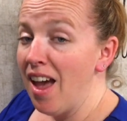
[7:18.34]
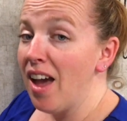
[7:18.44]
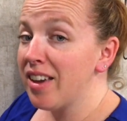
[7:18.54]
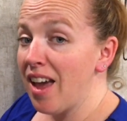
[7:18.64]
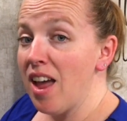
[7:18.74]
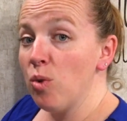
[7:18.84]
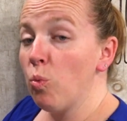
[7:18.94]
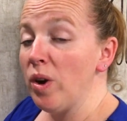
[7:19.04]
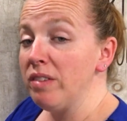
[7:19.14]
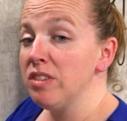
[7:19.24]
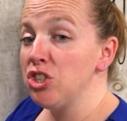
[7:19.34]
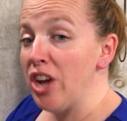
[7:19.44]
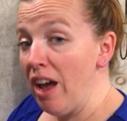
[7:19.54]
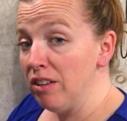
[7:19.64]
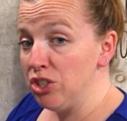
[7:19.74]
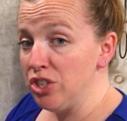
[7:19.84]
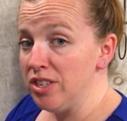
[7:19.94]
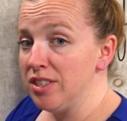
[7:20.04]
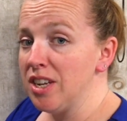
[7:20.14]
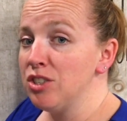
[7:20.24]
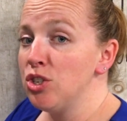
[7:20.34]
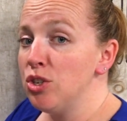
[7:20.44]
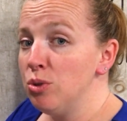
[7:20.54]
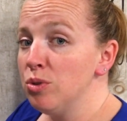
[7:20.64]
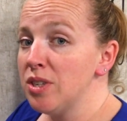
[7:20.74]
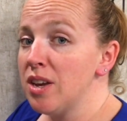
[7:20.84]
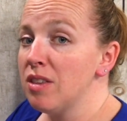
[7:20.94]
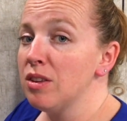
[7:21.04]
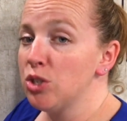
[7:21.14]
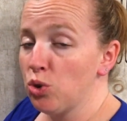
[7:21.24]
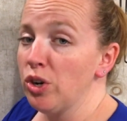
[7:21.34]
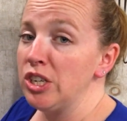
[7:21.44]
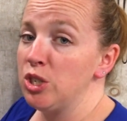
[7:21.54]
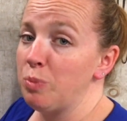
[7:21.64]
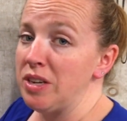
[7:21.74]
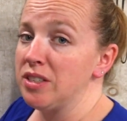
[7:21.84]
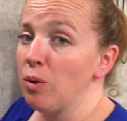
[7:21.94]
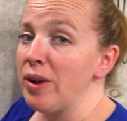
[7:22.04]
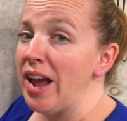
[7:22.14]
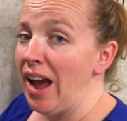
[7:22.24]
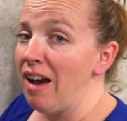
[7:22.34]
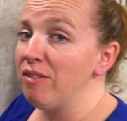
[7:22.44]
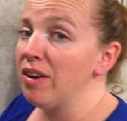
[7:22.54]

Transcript: Again, one of the challenges is using the storage space that we have